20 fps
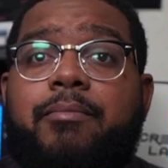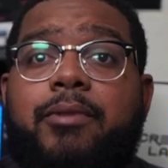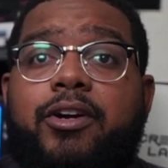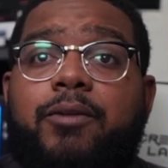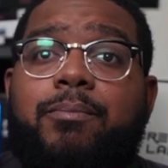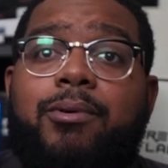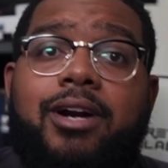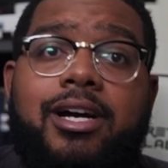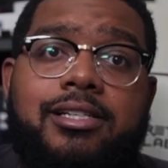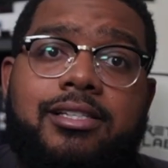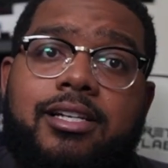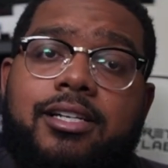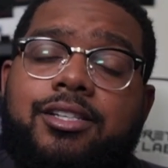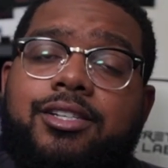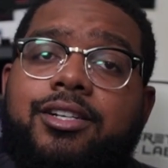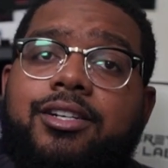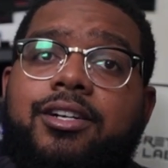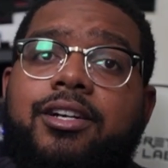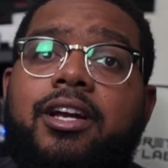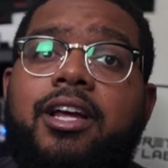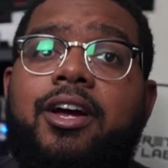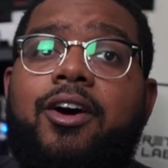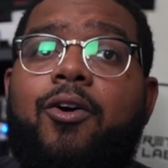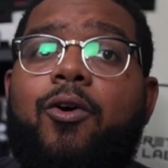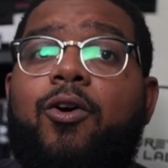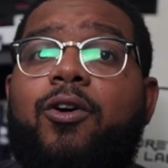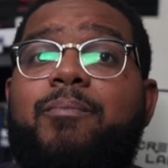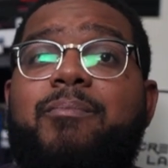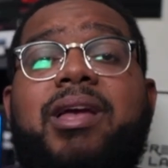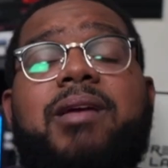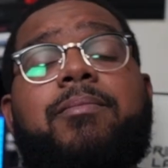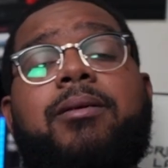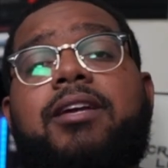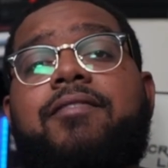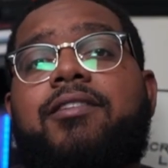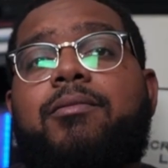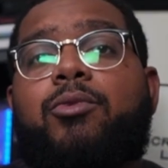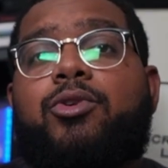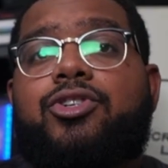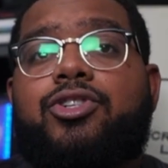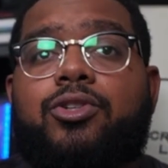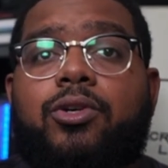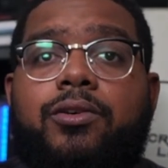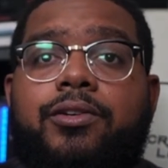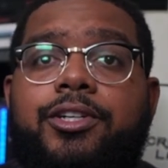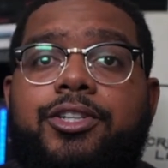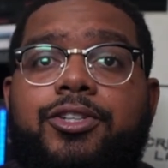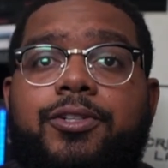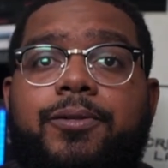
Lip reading: processor or maybe even more storage.